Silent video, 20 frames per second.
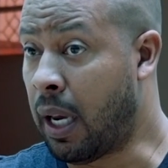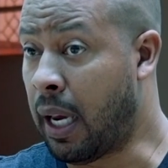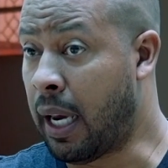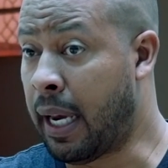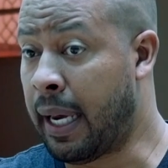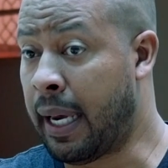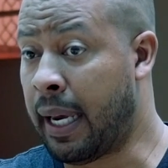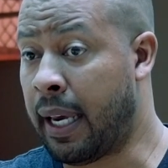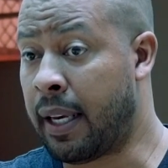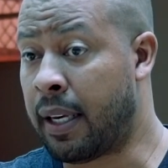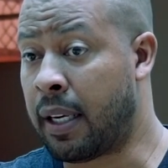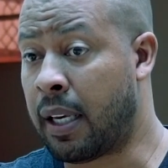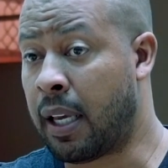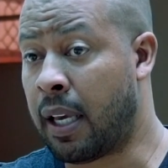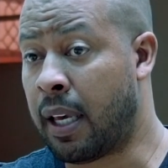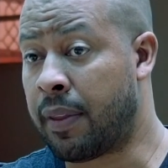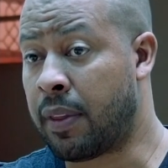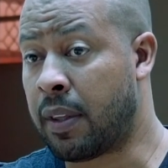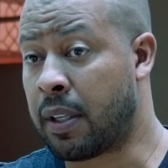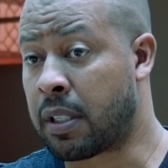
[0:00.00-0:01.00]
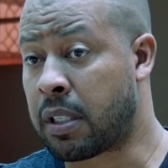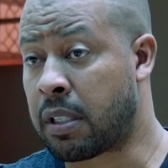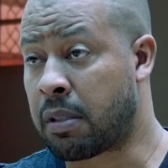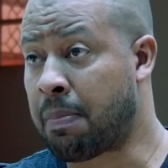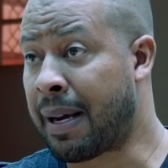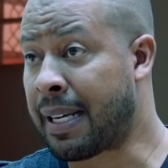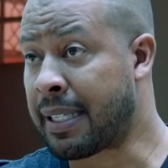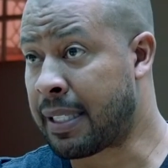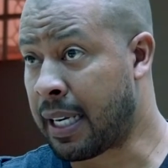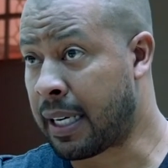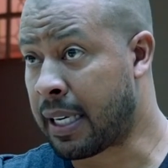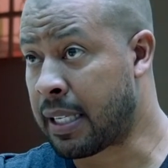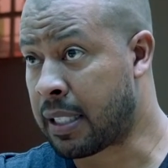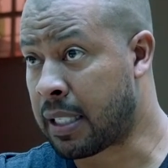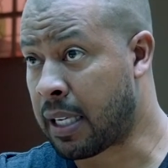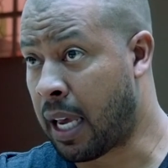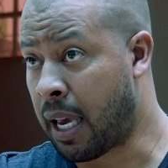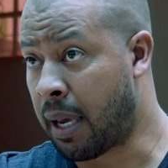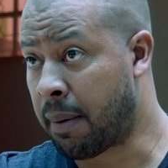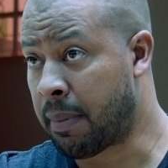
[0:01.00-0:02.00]
And this is my second
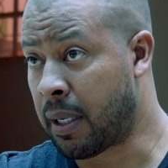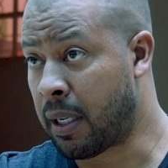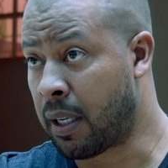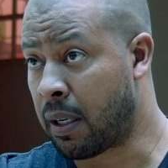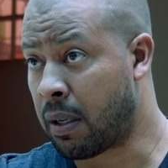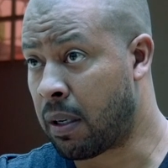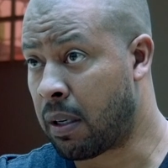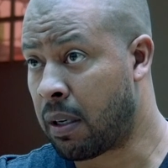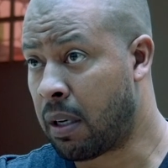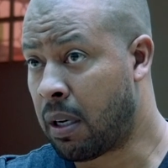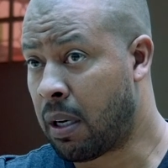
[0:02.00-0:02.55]
time here.